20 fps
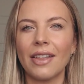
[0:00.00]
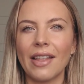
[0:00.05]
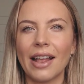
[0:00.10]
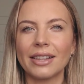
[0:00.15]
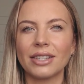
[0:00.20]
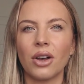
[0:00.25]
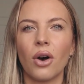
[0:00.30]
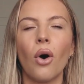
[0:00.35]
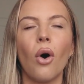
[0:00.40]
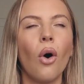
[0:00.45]
and
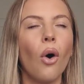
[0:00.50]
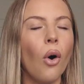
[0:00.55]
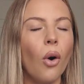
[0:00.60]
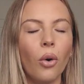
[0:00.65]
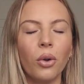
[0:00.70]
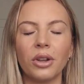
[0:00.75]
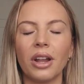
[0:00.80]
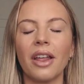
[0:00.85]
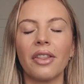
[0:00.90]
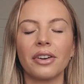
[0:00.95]
that's a
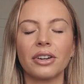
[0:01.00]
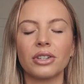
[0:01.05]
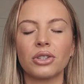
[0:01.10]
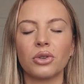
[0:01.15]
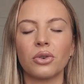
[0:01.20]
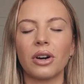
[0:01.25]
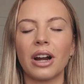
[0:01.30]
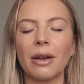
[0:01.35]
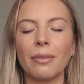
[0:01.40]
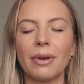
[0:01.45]
whole nother
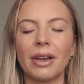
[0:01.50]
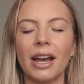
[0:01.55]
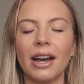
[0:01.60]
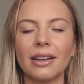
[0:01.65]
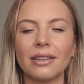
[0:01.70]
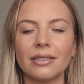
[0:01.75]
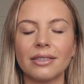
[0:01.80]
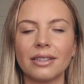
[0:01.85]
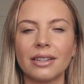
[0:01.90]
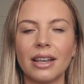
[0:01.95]
story
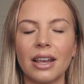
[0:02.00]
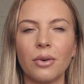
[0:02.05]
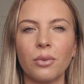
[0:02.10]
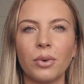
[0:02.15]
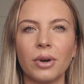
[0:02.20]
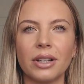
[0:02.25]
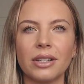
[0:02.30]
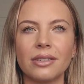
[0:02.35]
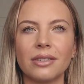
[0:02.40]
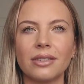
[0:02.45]
because
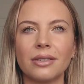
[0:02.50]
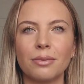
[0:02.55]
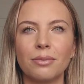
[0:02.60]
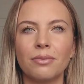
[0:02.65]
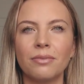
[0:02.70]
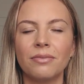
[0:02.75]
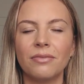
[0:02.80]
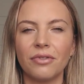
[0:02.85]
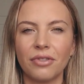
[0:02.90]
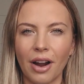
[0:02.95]
it was
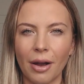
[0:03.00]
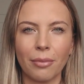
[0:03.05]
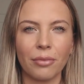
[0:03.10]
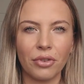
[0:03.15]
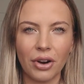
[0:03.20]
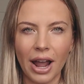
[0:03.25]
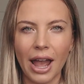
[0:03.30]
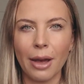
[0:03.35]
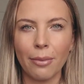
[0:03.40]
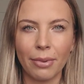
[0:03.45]
from
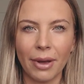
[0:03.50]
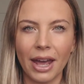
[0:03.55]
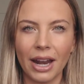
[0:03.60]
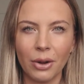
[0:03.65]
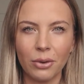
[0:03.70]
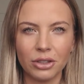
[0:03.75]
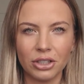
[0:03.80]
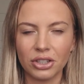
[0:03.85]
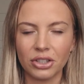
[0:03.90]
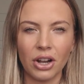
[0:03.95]
rape and
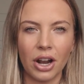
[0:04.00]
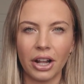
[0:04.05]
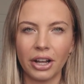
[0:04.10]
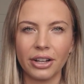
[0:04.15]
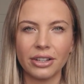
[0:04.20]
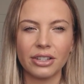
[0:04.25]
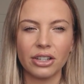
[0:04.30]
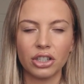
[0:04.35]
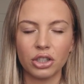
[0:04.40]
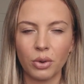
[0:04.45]
it was just not a
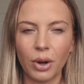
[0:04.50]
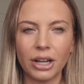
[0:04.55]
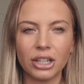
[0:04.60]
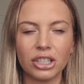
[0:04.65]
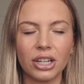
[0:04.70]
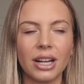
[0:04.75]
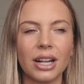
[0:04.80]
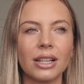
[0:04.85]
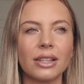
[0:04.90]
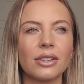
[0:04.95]
good
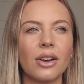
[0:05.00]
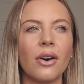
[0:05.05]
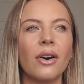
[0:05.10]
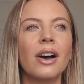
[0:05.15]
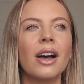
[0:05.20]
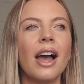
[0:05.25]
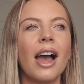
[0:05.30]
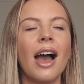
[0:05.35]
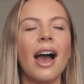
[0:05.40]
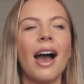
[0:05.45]
situation. And so
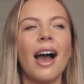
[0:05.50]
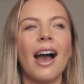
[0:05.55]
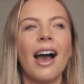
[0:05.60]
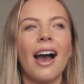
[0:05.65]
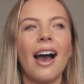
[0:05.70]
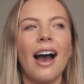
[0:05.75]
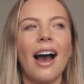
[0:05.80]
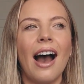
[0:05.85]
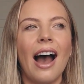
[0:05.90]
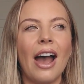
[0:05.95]

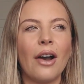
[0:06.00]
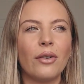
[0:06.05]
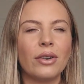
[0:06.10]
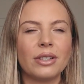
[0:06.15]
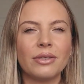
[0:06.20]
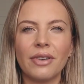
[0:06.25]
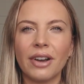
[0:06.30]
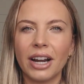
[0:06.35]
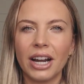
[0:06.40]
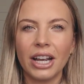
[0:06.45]
I
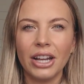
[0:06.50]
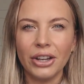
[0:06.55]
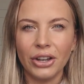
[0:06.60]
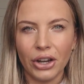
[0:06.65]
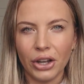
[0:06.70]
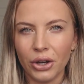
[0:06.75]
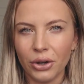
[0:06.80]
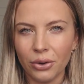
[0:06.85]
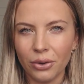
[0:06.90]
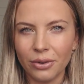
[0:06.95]
was very
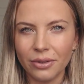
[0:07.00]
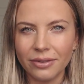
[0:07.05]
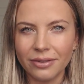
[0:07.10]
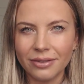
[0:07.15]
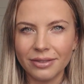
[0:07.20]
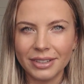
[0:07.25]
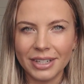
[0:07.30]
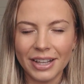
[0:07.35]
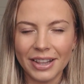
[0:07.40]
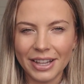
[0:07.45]
new
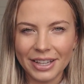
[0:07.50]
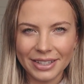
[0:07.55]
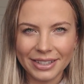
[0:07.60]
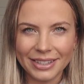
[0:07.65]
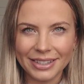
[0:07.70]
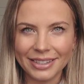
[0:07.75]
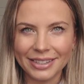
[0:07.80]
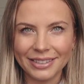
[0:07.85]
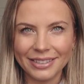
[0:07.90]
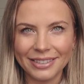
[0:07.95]
to
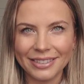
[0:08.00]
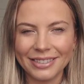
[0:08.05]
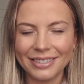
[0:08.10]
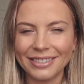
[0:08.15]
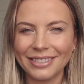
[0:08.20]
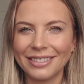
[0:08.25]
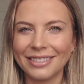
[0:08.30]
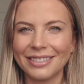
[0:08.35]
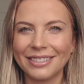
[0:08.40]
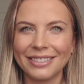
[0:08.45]
this.
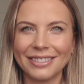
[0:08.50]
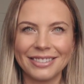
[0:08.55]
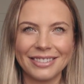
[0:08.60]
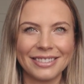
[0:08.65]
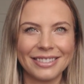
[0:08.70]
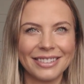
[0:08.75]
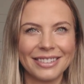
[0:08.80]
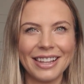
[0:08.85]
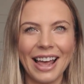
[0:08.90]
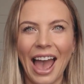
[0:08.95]

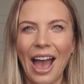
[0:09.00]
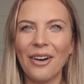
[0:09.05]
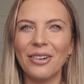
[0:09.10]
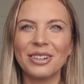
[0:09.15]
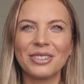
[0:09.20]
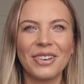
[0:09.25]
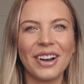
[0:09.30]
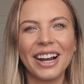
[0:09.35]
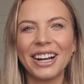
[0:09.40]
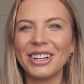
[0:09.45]
I
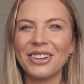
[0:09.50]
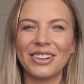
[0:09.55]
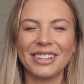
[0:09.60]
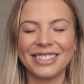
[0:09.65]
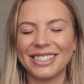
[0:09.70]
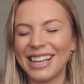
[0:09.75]
was very new to